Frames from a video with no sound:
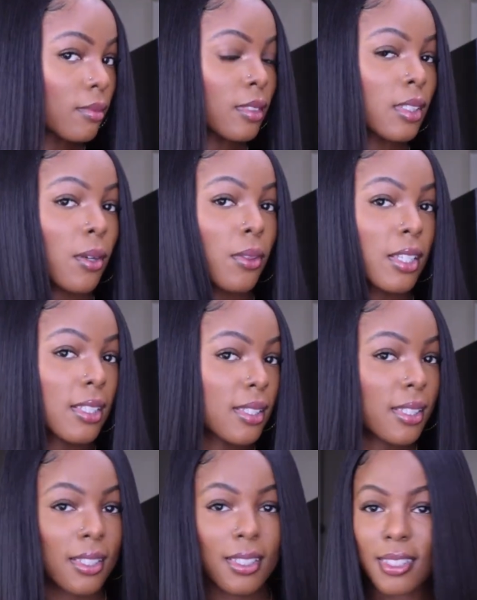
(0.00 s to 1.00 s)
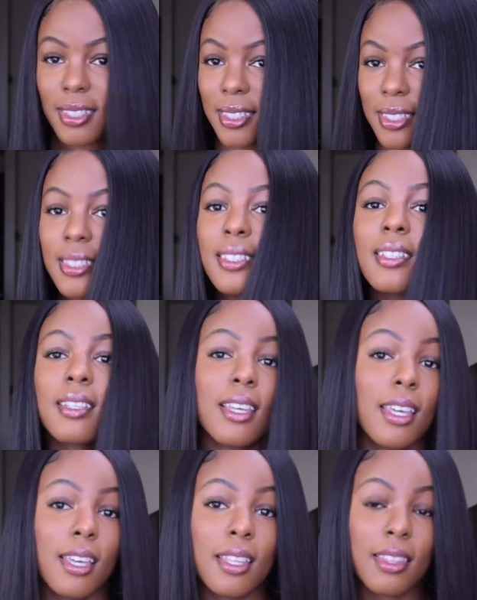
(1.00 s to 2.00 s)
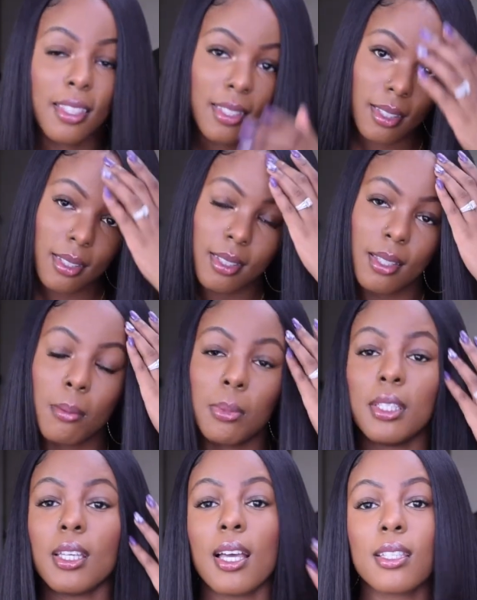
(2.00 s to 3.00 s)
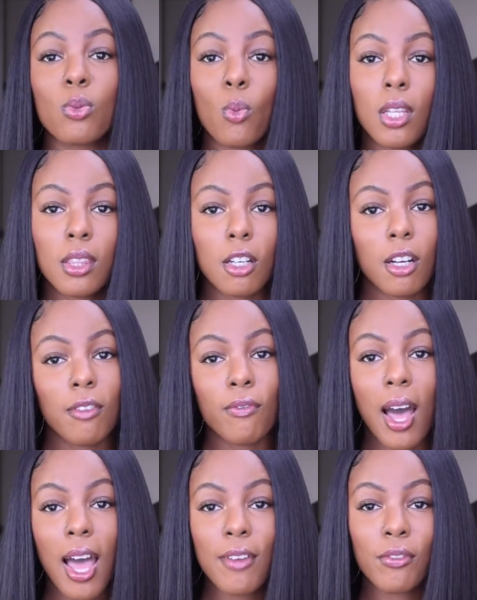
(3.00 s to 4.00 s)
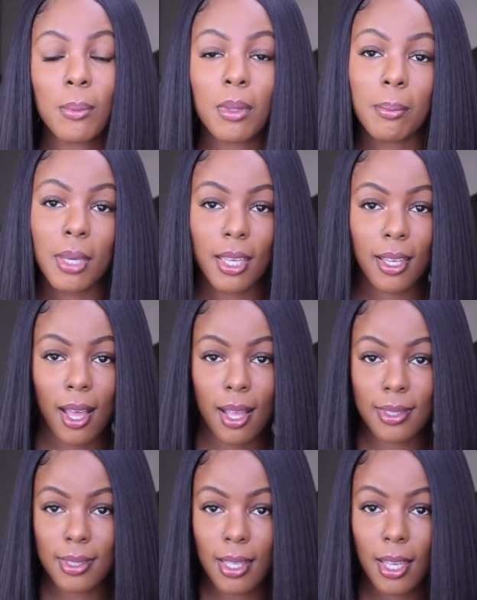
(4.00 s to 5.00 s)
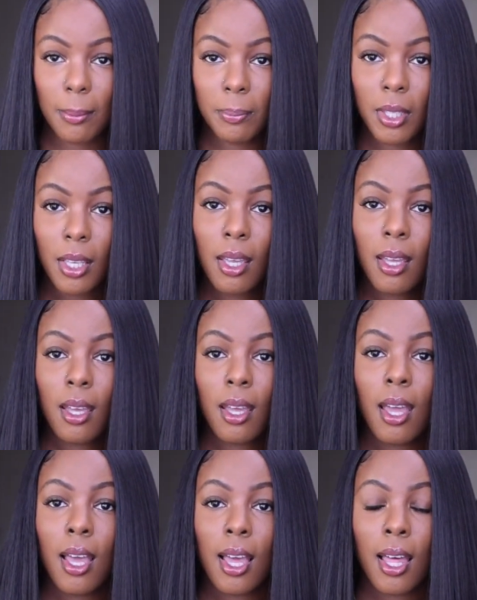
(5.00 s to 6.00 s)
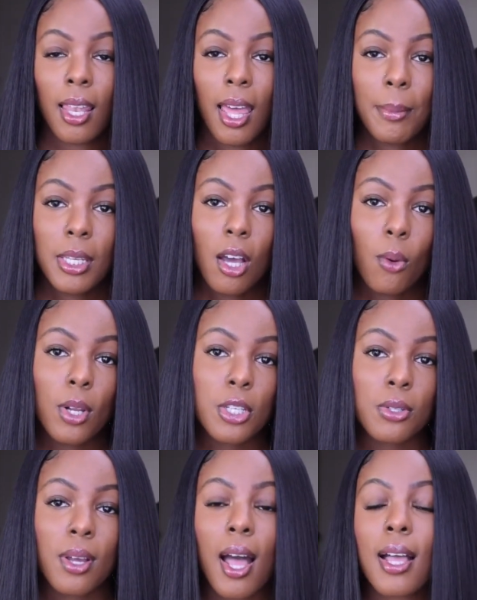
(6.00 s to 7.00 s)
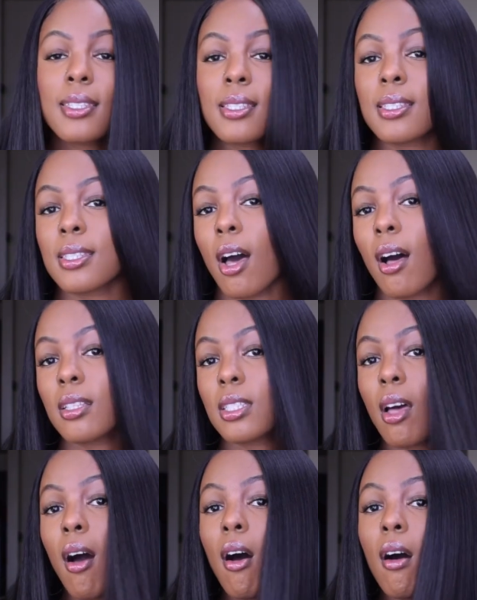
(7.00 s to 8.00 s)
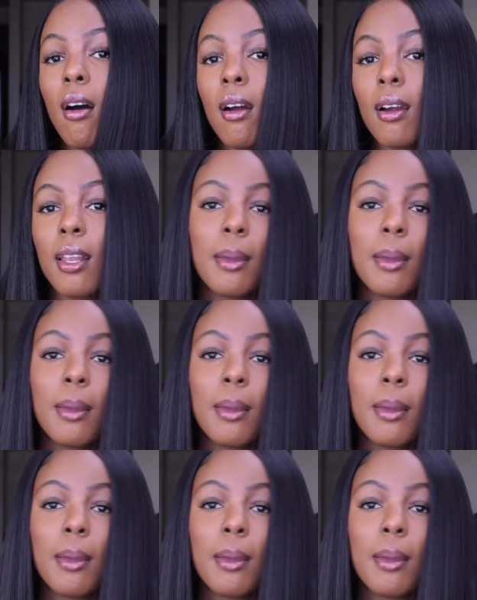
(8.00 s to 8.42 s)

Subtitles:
So this is it. This is the BS135 from the Main Concept. Let me know what you guys' thoughts are.